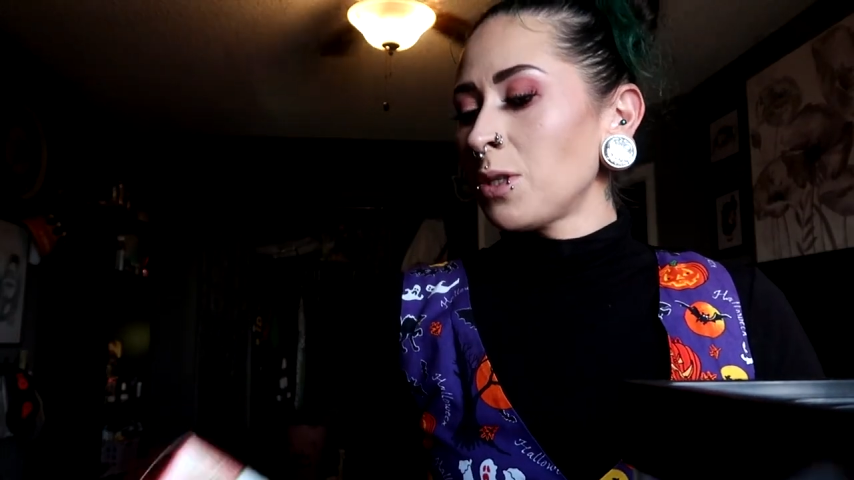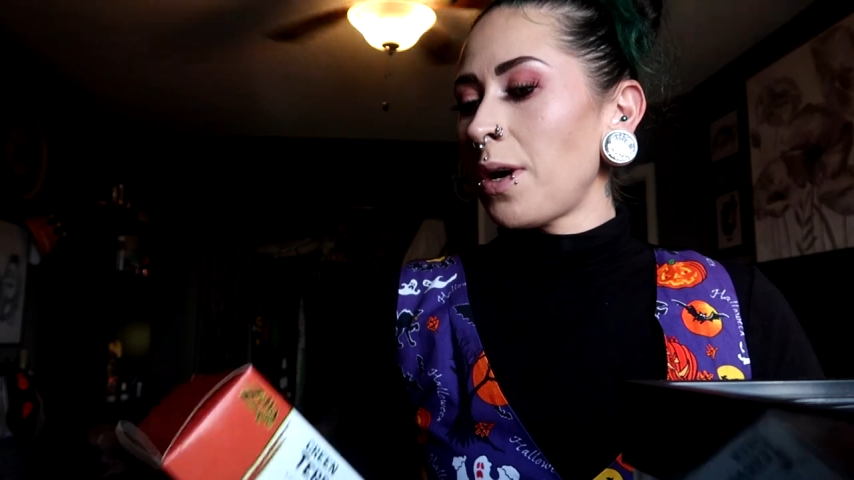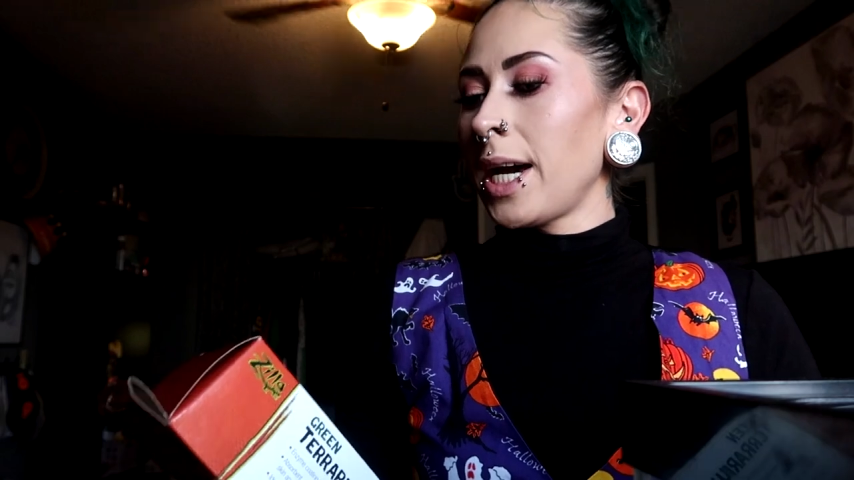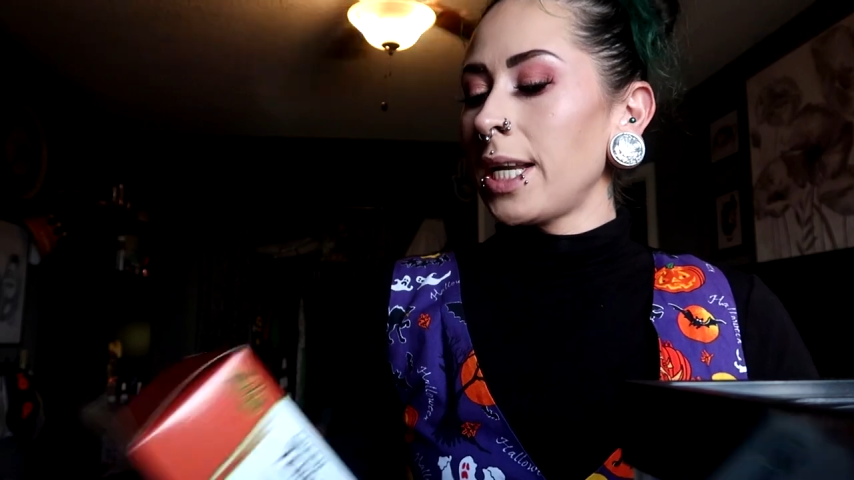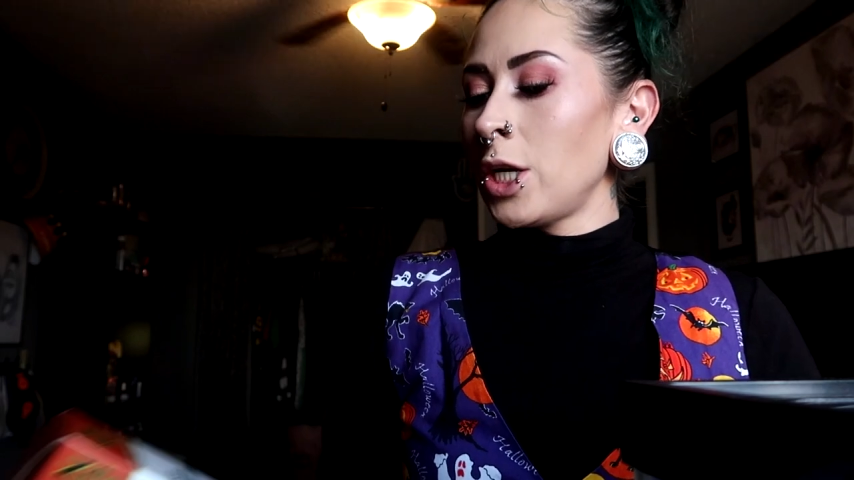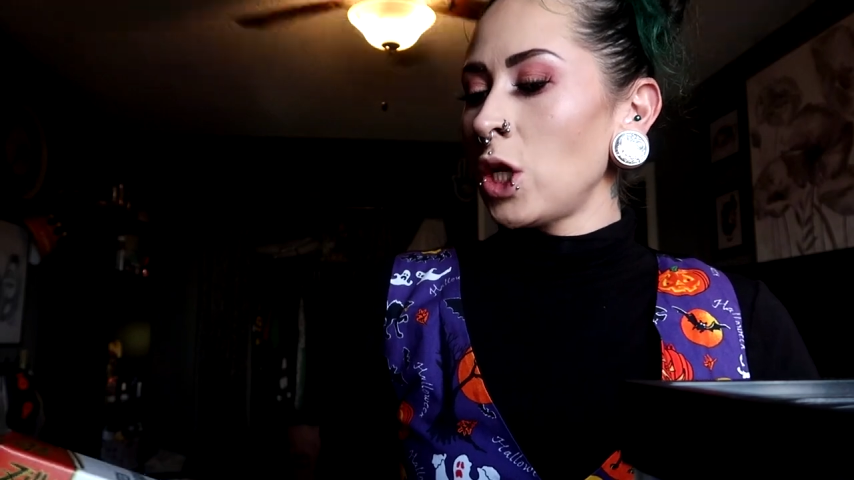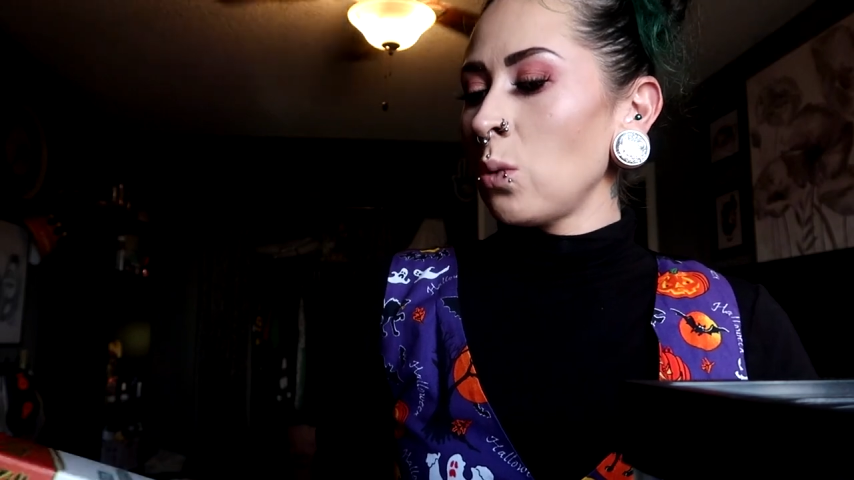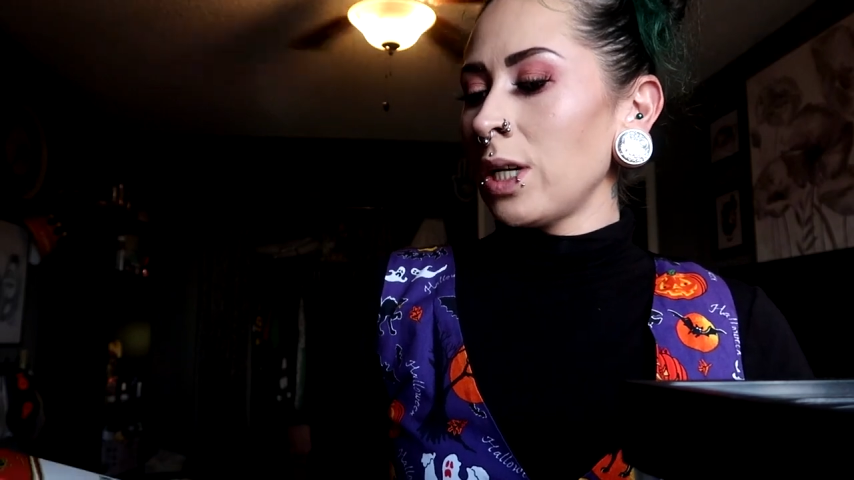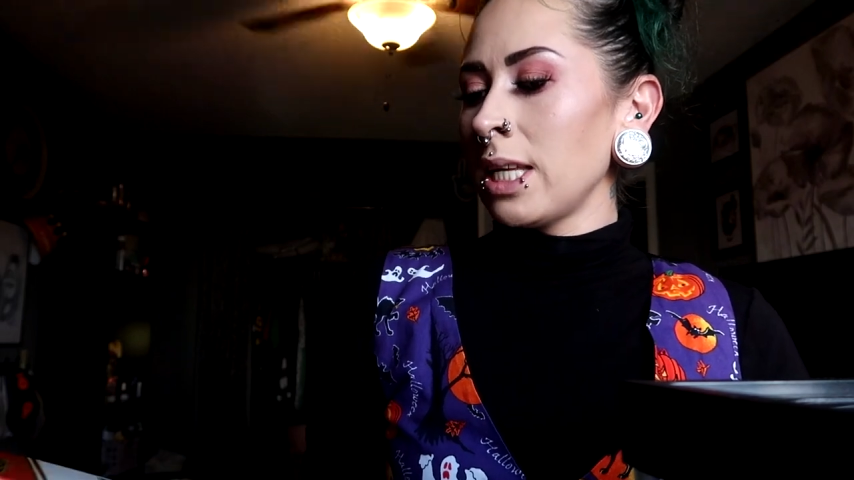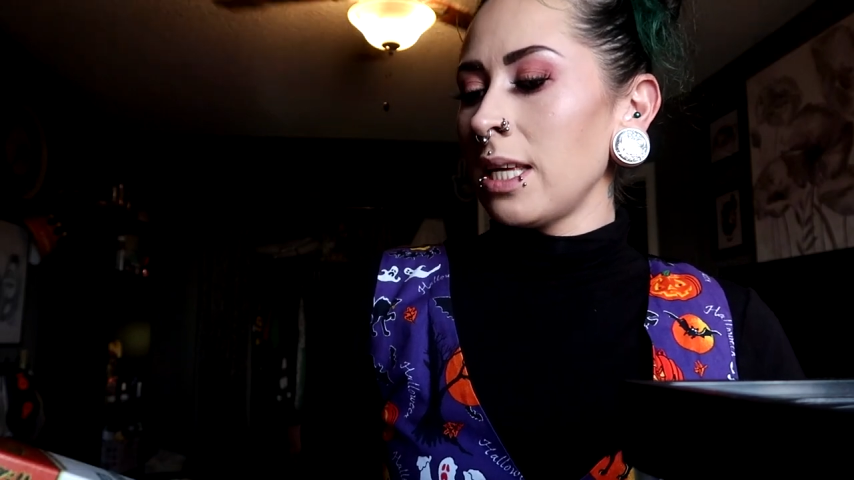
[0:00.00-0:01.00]
so I got a
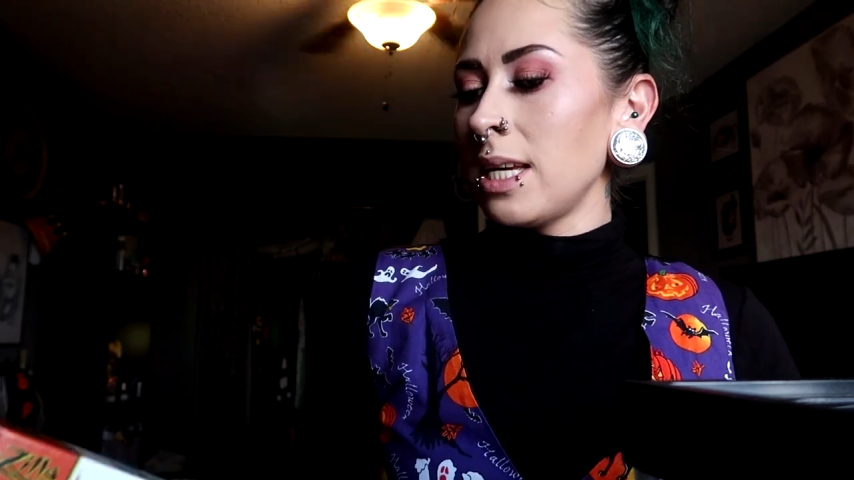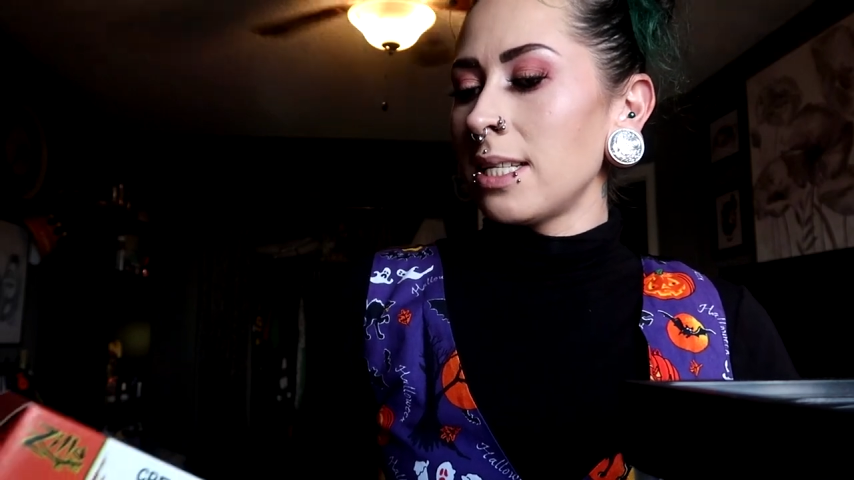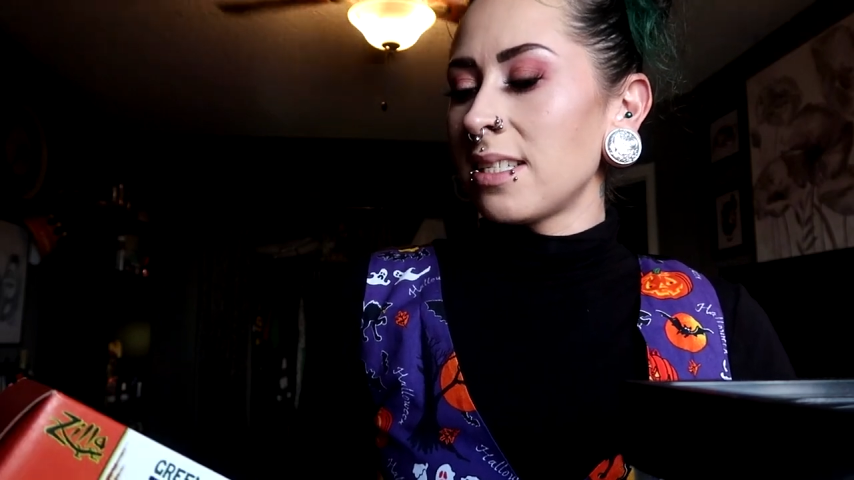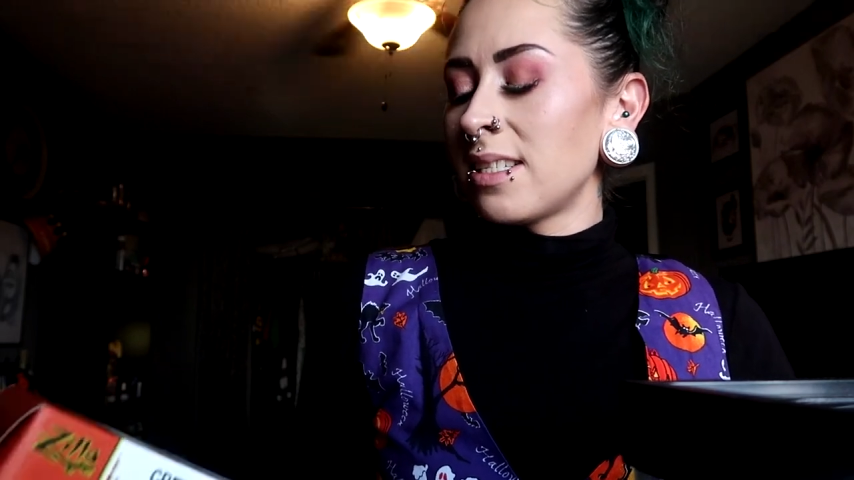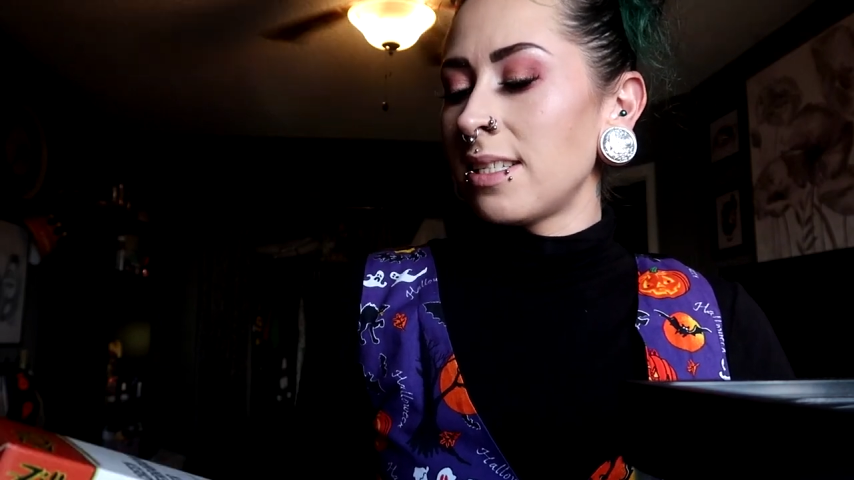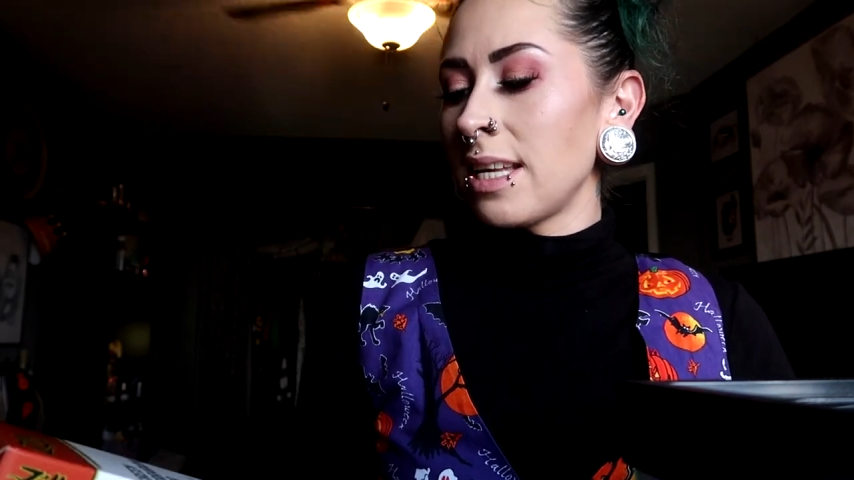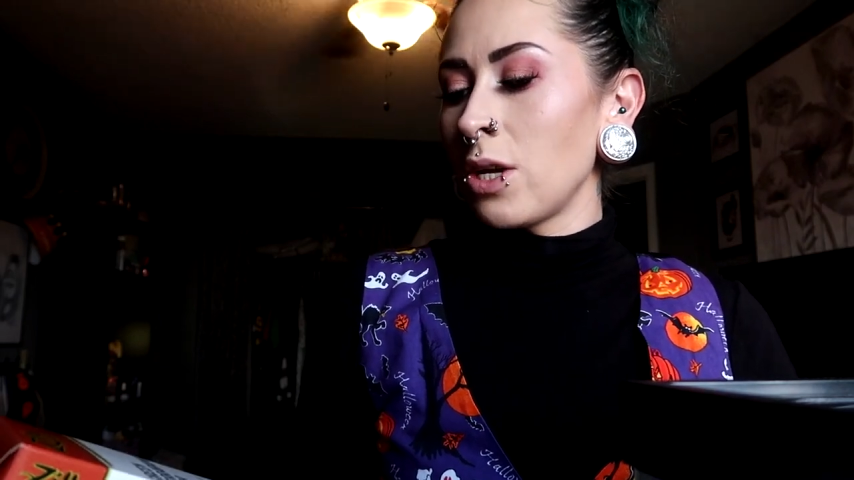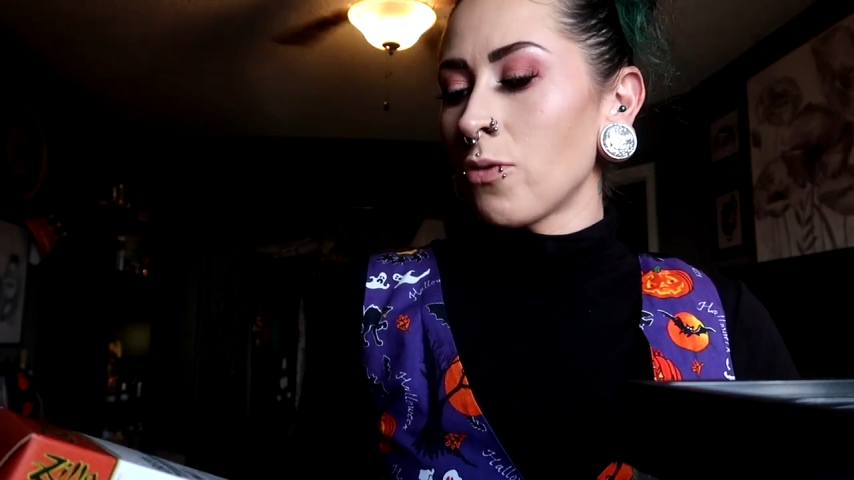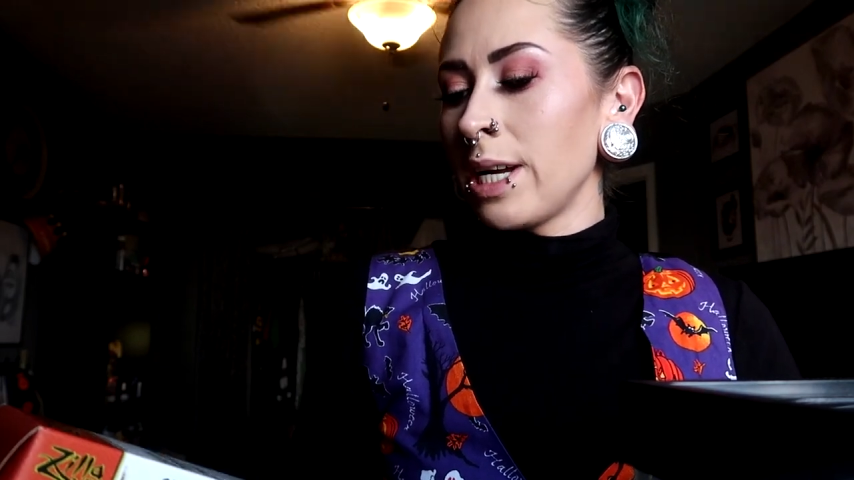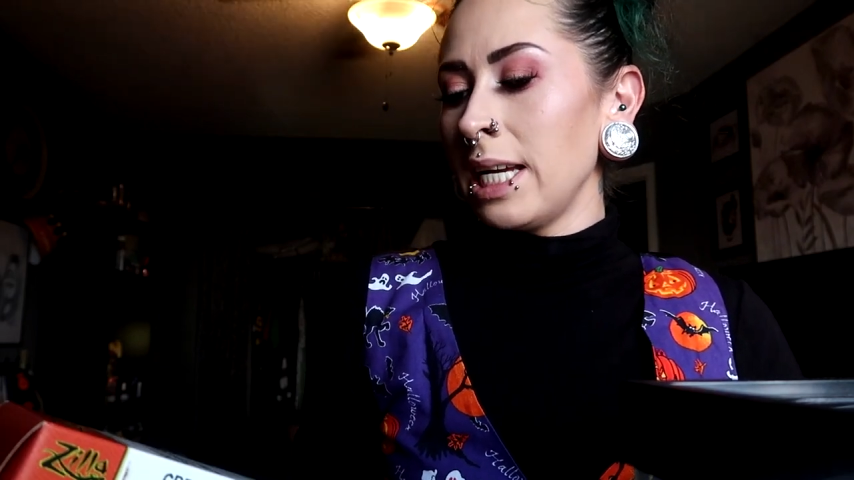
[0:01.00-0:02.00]
new one of these. This is a
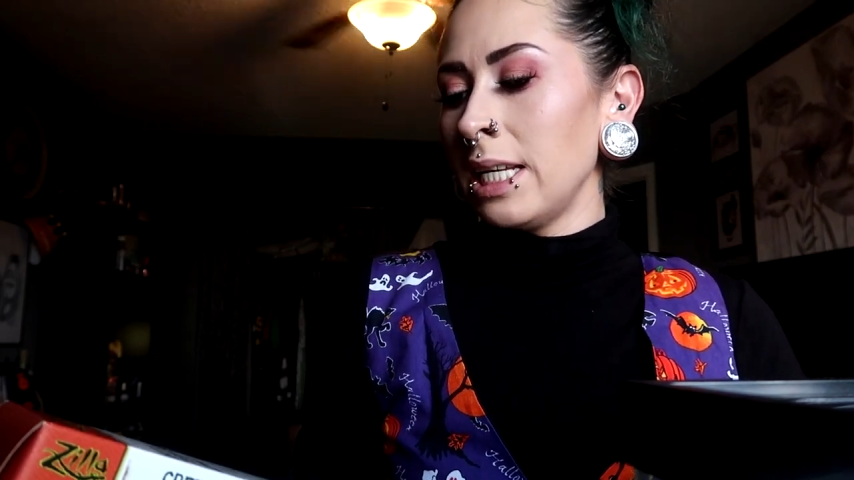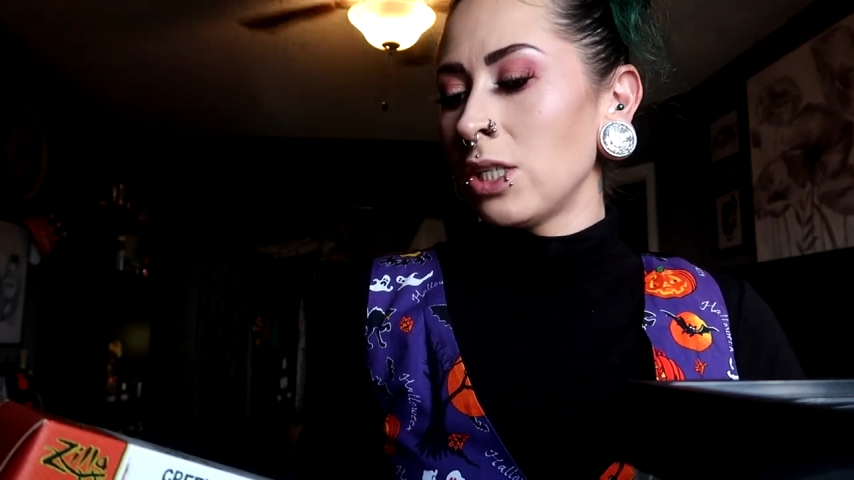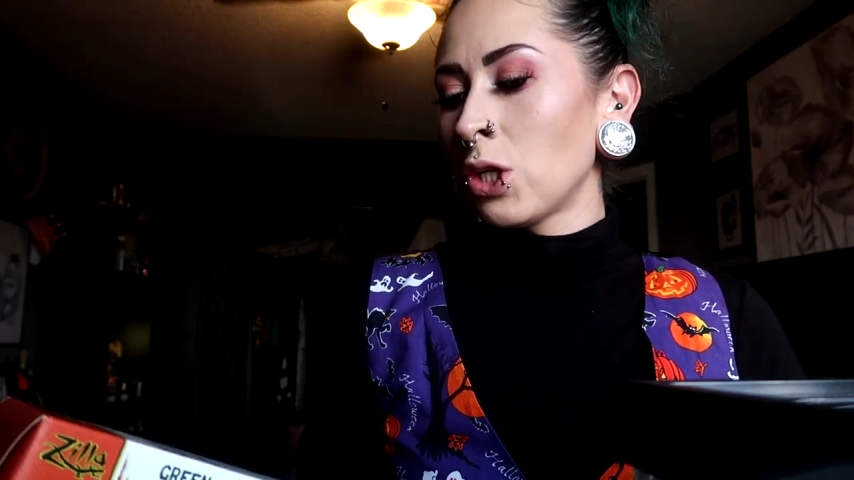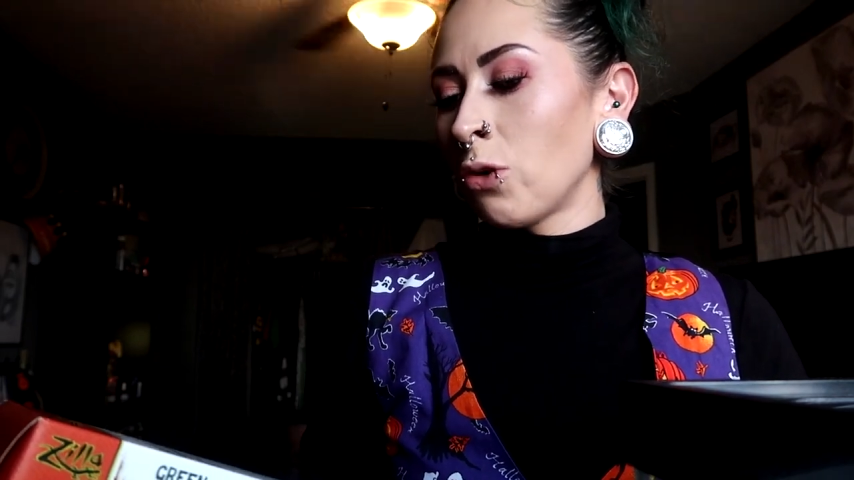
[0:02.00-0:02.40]
green